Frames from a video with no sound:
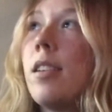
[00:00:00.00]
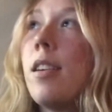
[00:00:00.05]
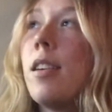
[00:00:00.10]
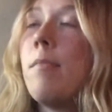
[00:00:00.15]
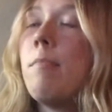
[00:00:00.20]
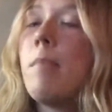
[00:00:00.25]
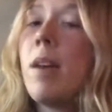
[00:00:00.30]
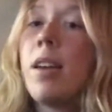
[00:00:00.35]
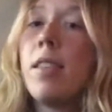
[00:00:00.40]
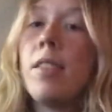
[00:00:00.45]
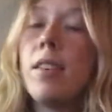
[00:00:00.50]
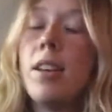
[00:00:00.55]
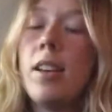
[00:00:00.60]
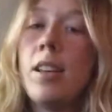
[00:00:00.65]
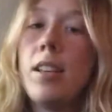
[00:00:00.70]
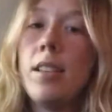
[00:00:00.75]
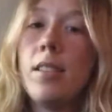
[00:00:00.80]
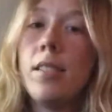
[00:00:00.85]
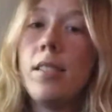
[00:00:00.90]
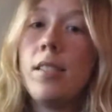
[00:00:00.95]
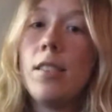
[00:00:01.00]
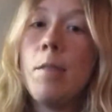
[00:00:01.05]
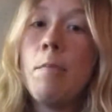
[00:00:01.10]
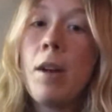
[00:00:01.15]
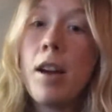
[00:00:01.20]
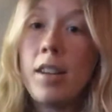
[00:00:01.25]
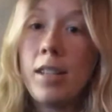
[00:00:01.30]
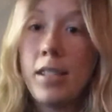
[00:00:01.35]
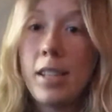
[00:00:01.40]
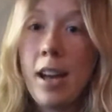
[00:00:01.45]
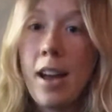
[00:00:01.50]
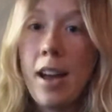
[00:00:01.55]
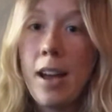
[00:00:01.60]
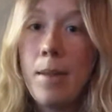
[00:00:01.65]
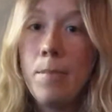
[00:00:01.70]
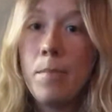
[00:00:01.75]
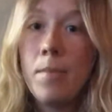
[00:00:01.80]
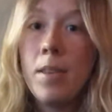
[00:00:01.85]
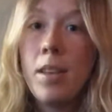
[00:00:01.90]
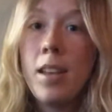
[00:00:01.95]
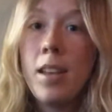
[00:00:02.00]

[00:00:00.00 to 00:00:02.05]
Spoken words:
method is the amount of time,